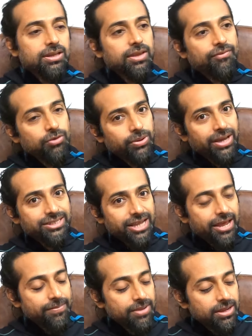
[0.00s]
If you get
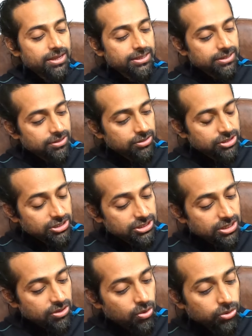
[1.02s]
time,
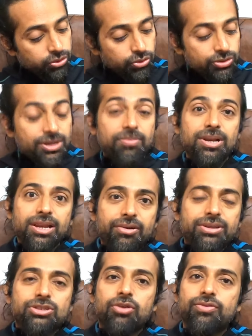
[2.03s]
just go through some
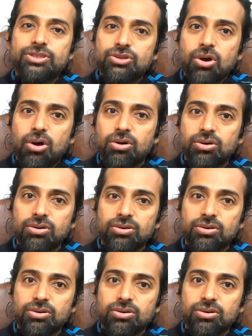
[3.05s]
lyrics of a song.